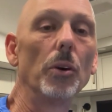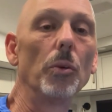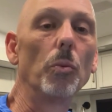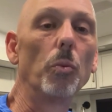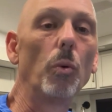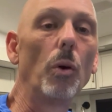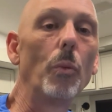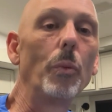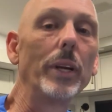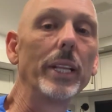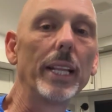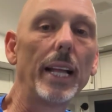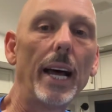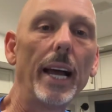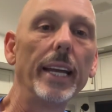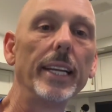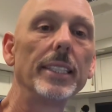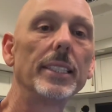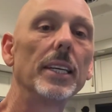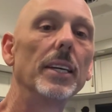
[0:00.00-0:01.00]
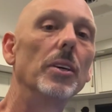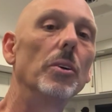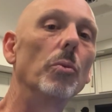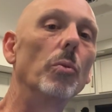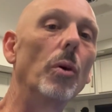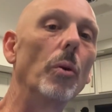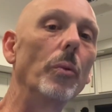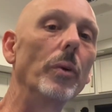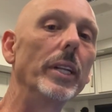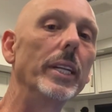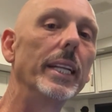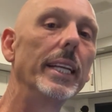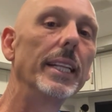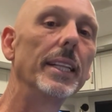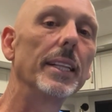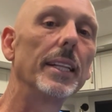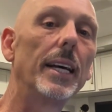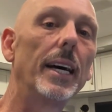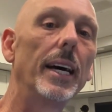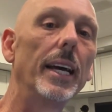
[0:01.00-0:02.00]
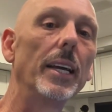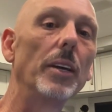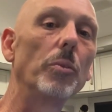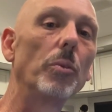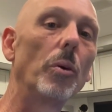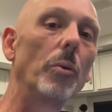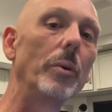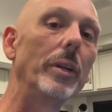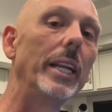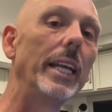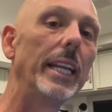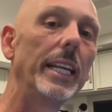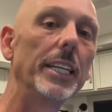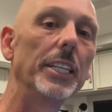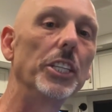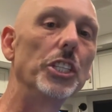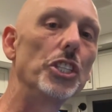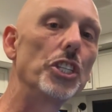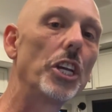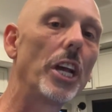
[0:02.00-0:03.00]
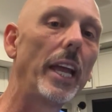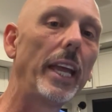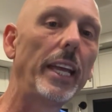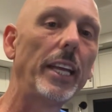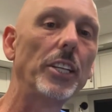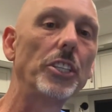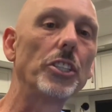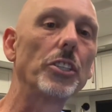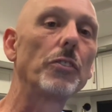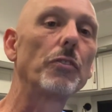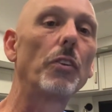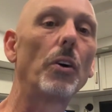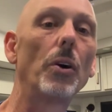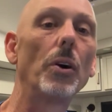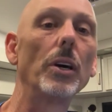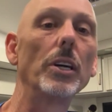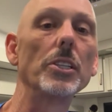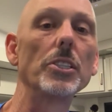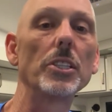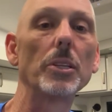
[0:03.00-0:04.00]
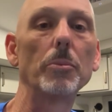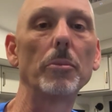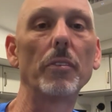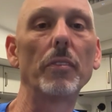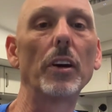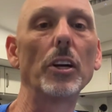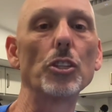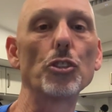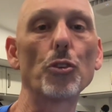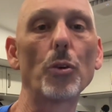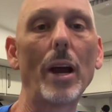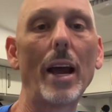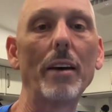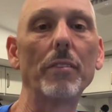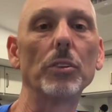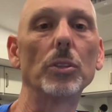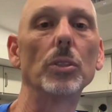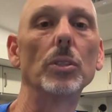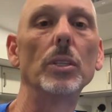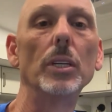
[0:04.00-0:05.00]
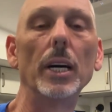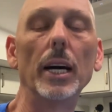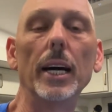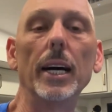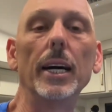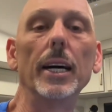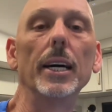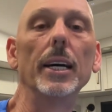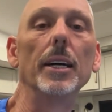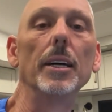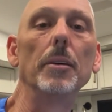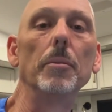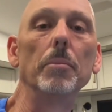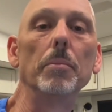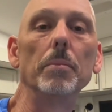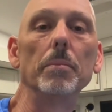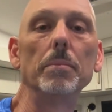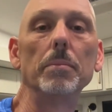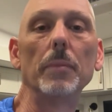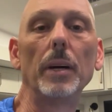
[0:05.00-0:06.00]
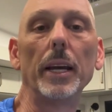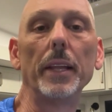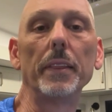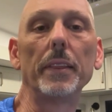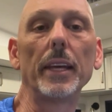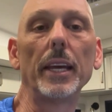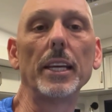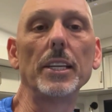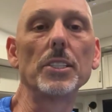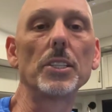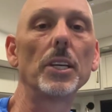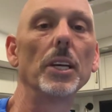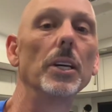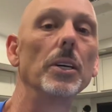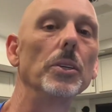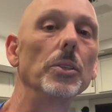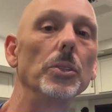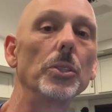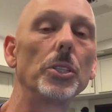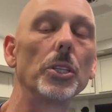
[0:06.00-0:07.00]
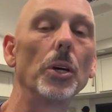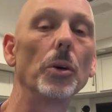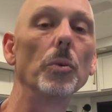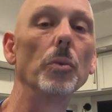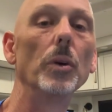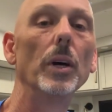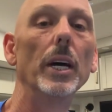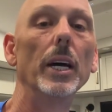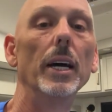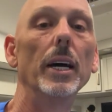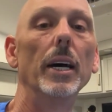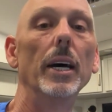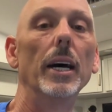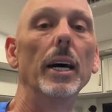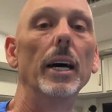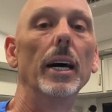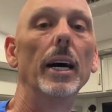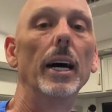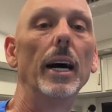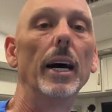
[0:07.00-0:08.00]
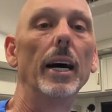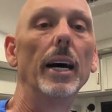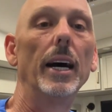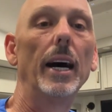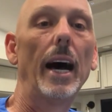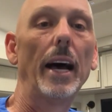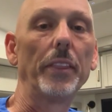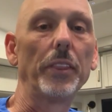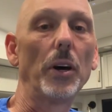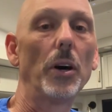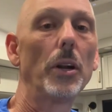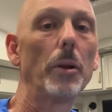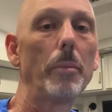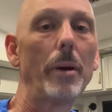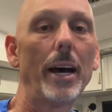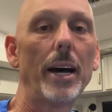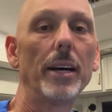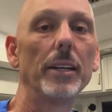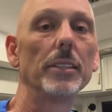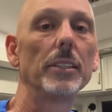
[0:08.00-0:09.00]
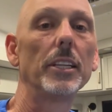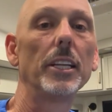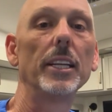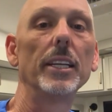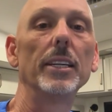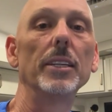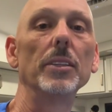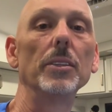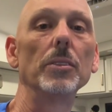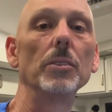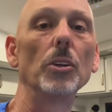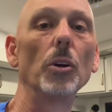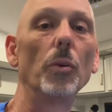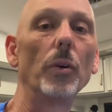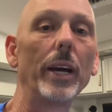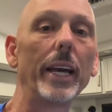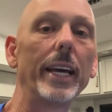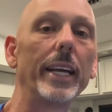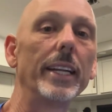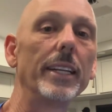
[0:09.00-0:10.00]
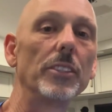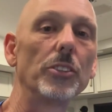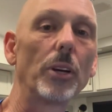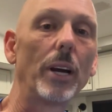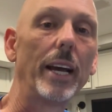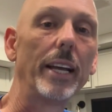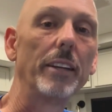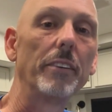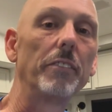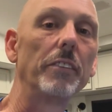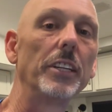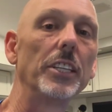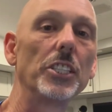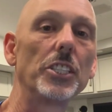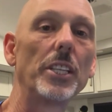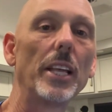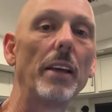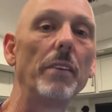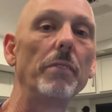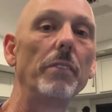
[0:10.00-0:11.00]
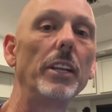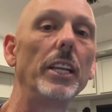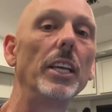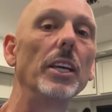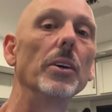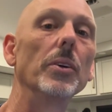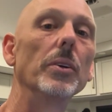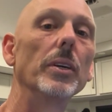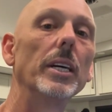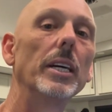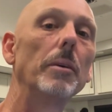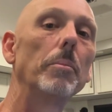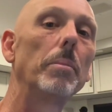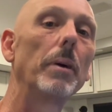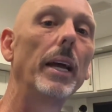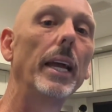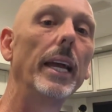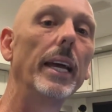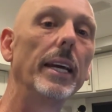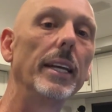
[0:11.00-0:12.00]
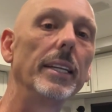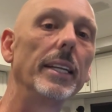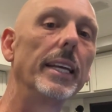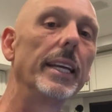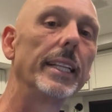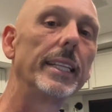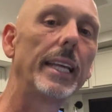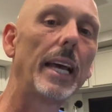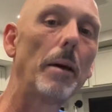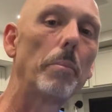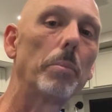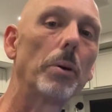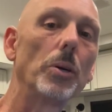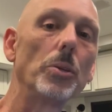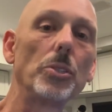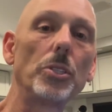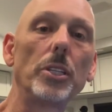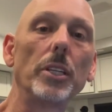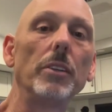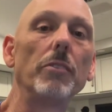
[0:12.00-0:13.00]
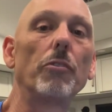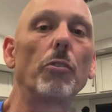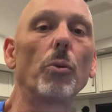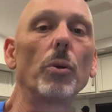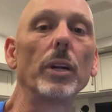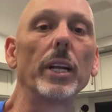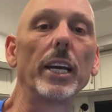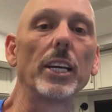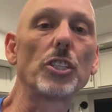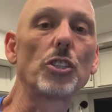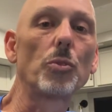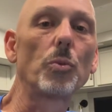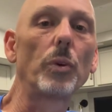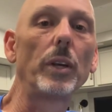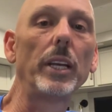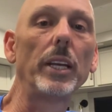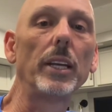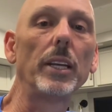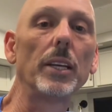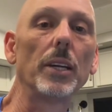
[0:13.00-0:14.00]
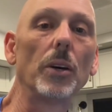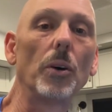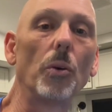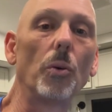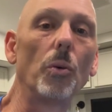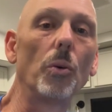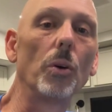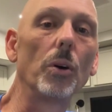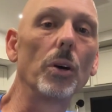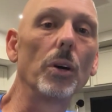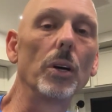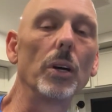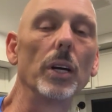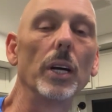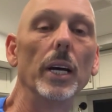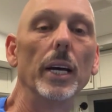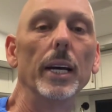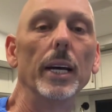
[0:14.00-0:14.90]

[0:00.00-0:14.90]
what we liked, what we didn't like, what we needed to change as far as some of our travel and things go. So I thought about, go ahead and trying to finish that video up and get that posted for next week, or